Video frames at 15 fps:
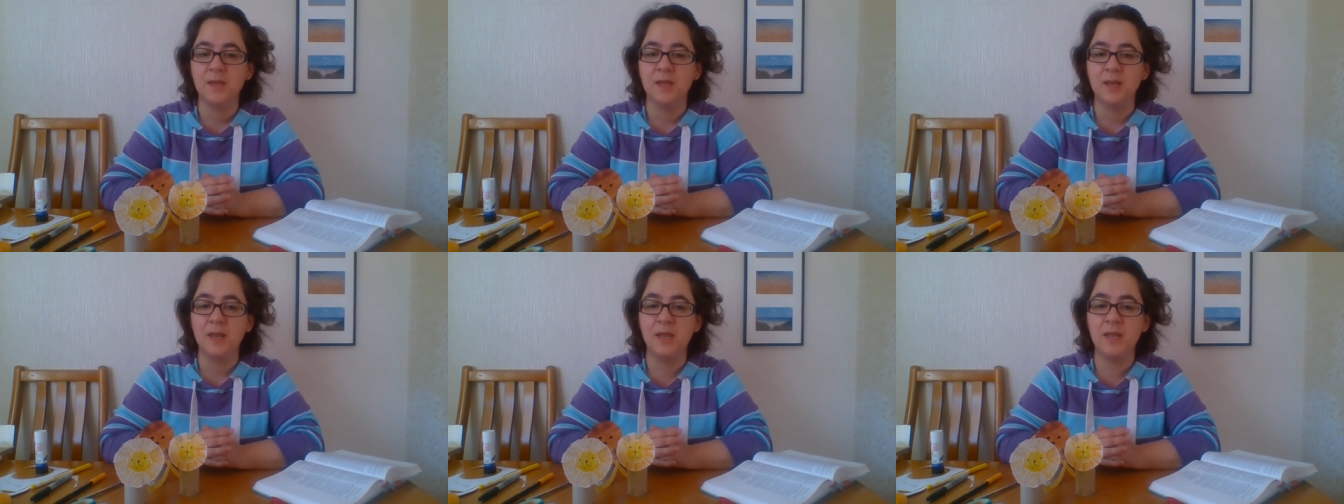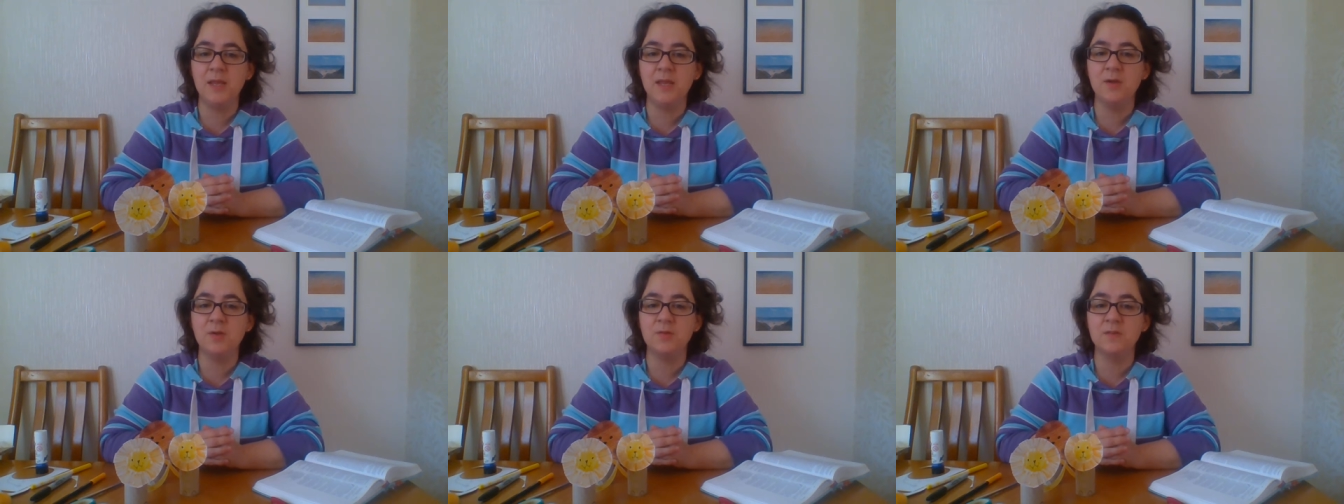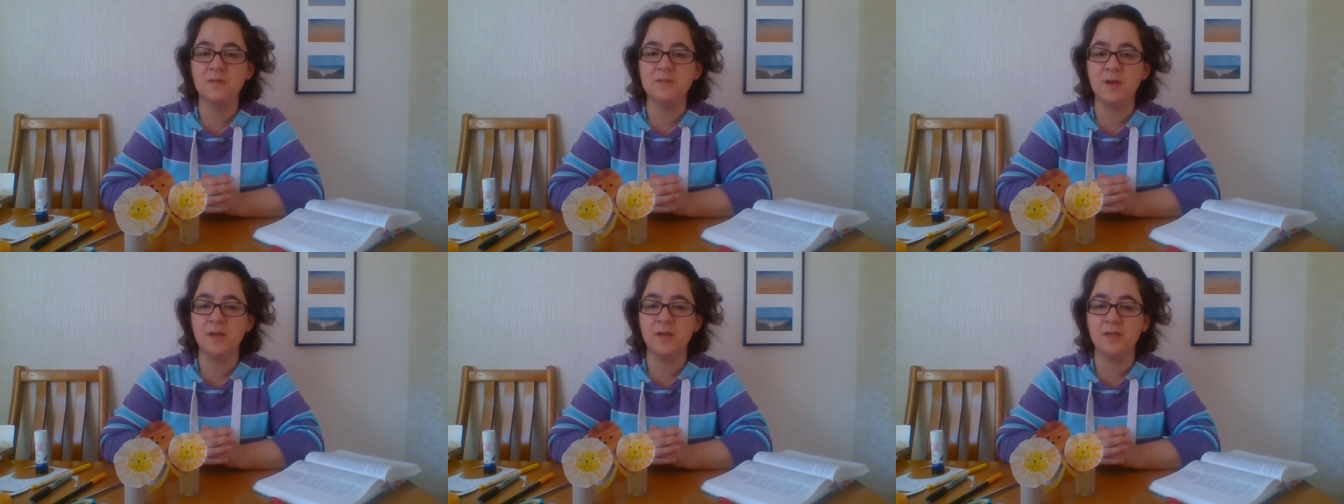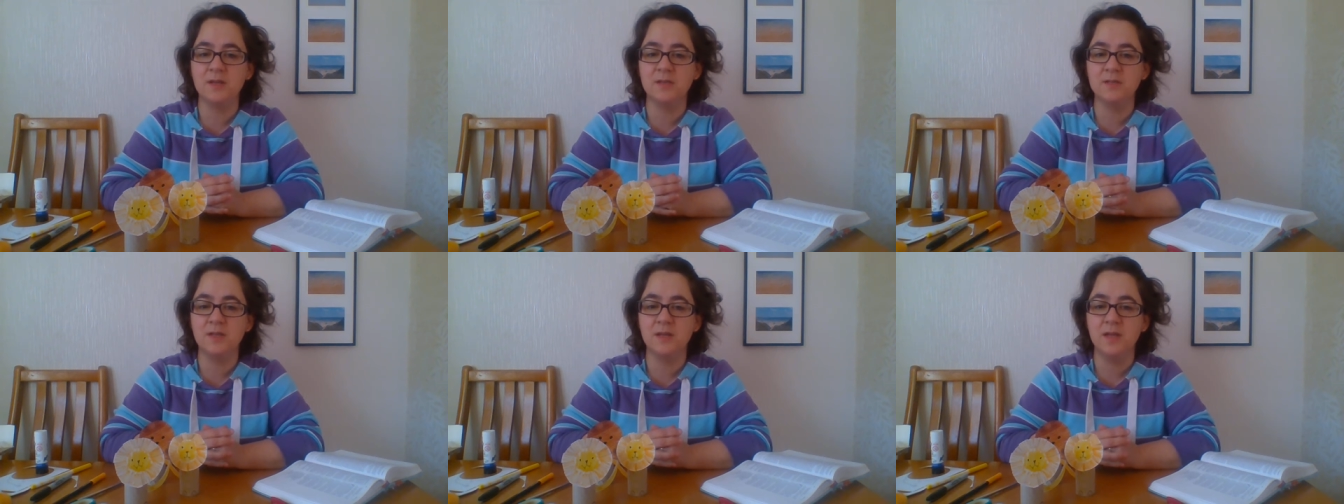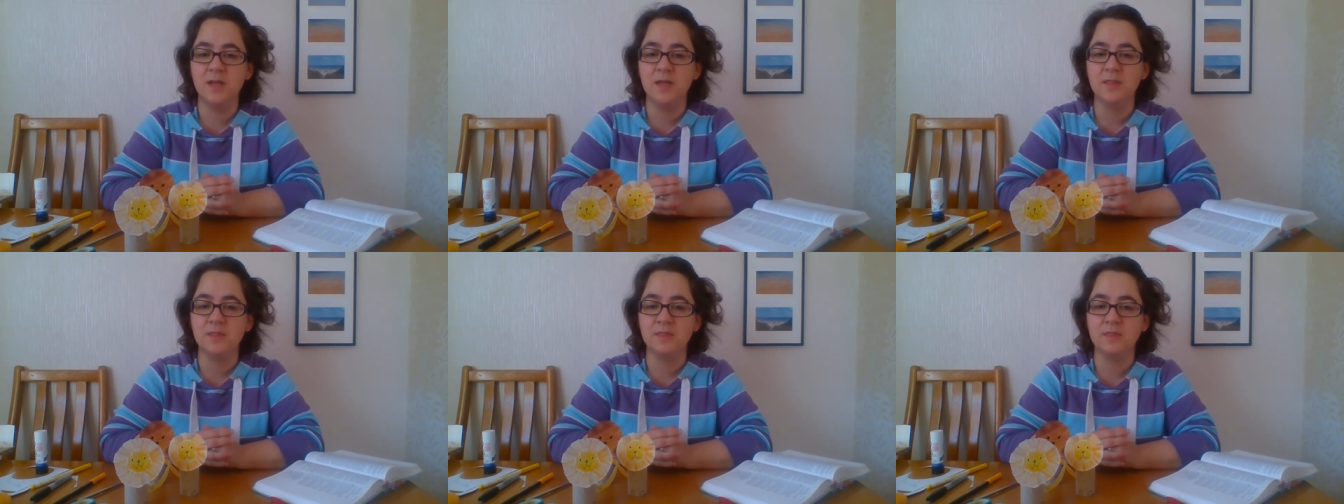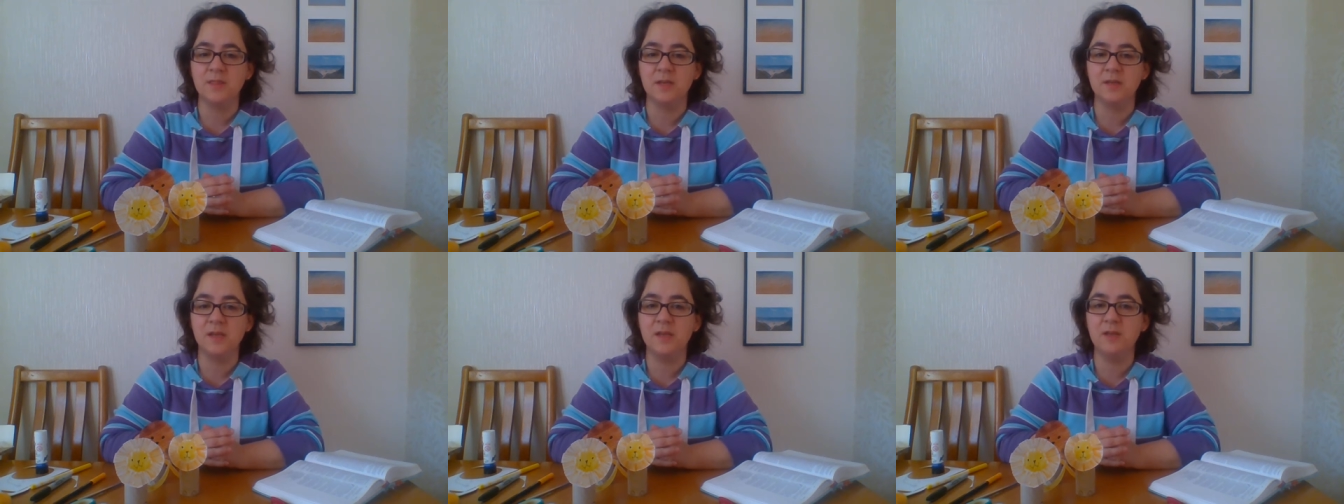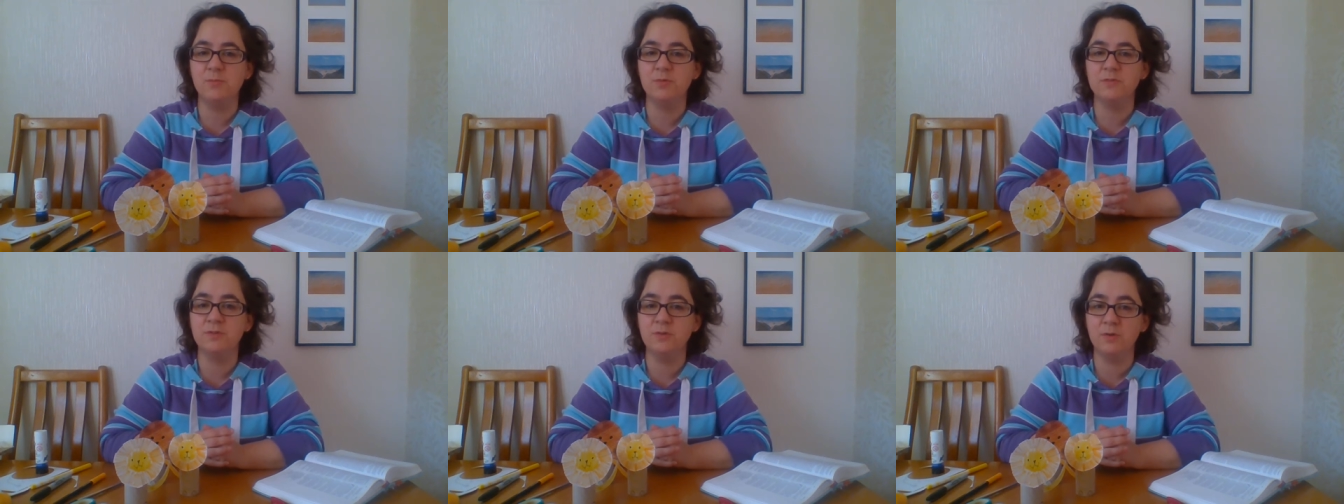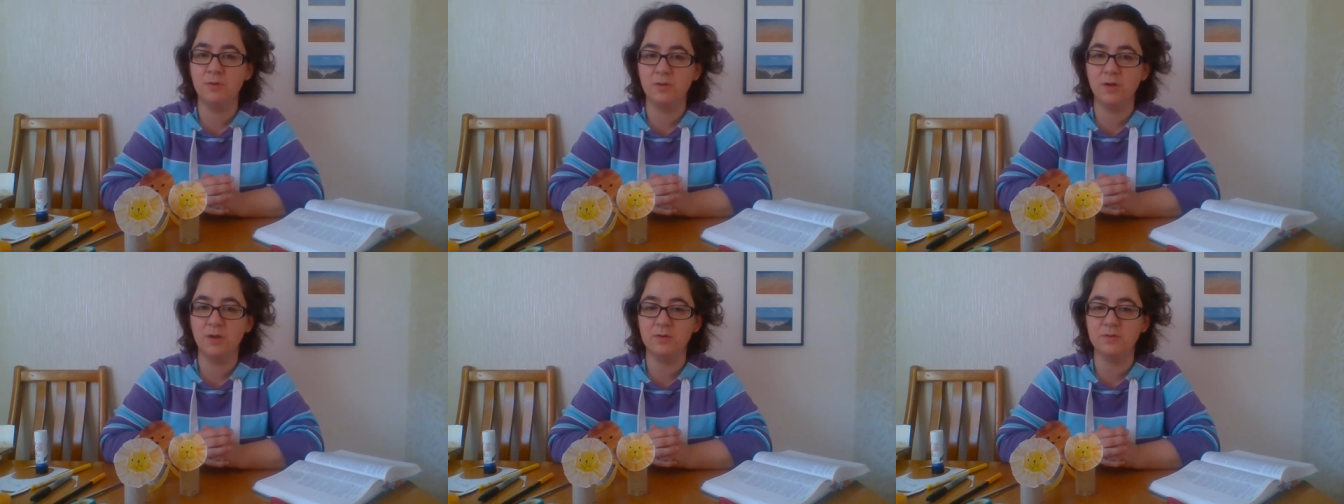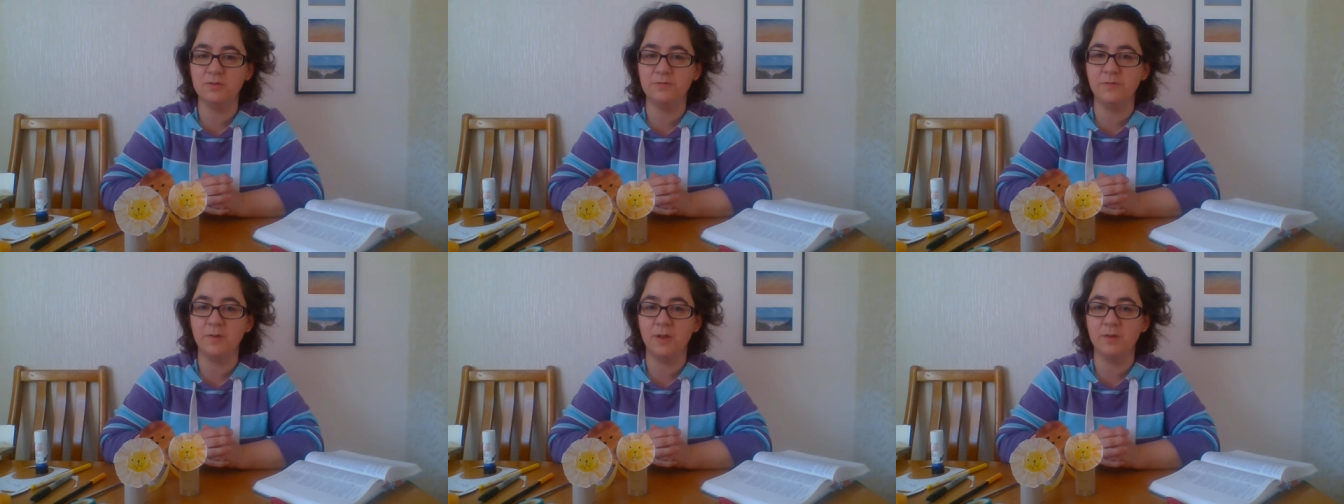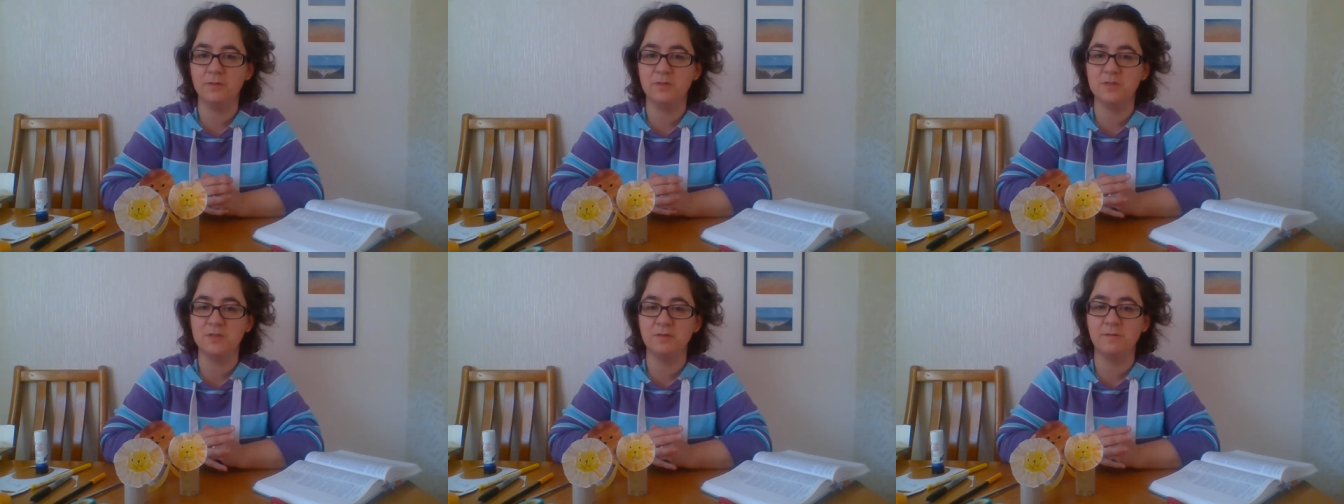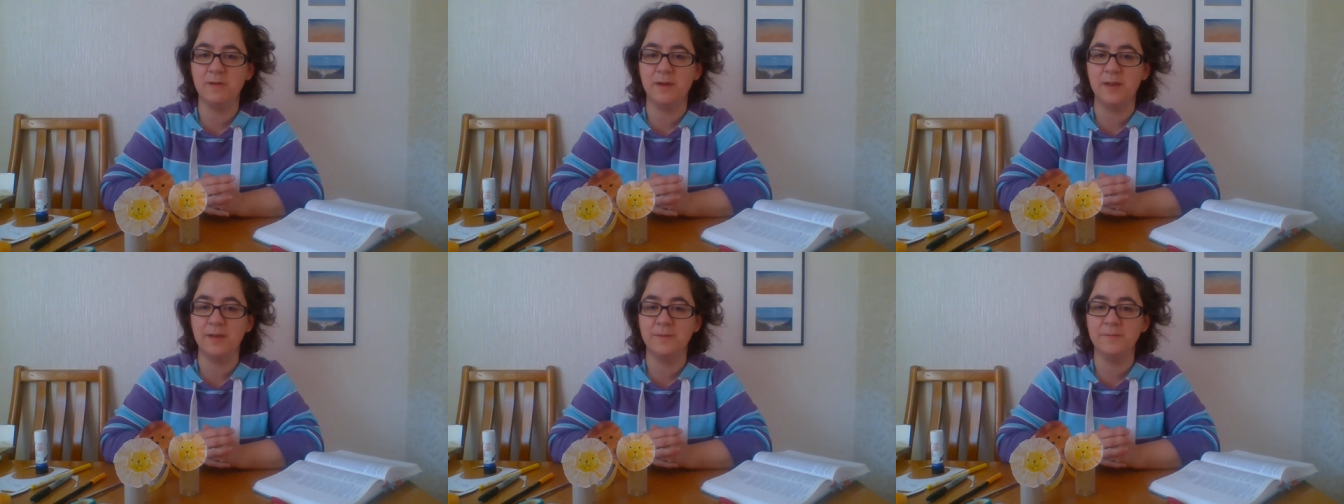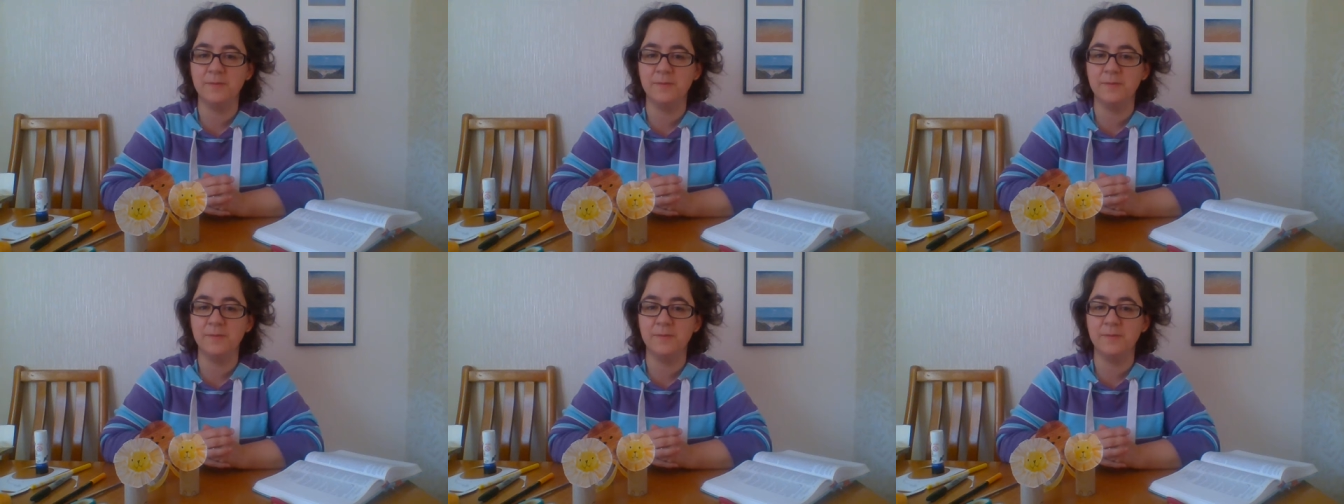He decided that he was not going to follow the decree.